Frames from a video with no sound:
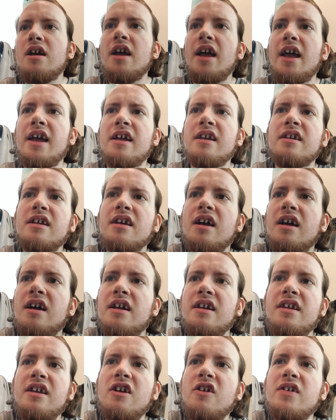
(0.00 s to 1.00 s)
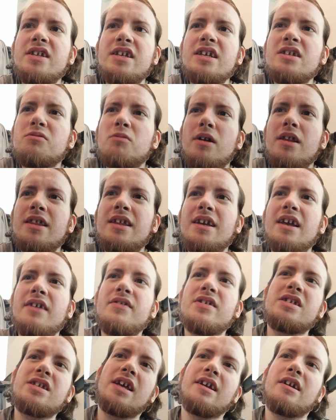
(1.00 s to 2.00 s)
And, you know, it's one thing if
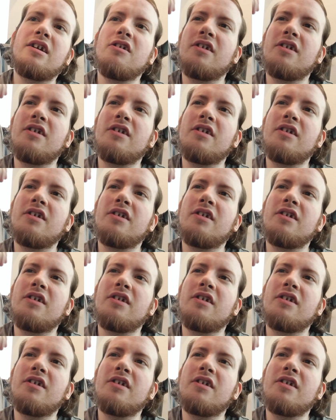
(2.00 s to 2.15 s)
it's like,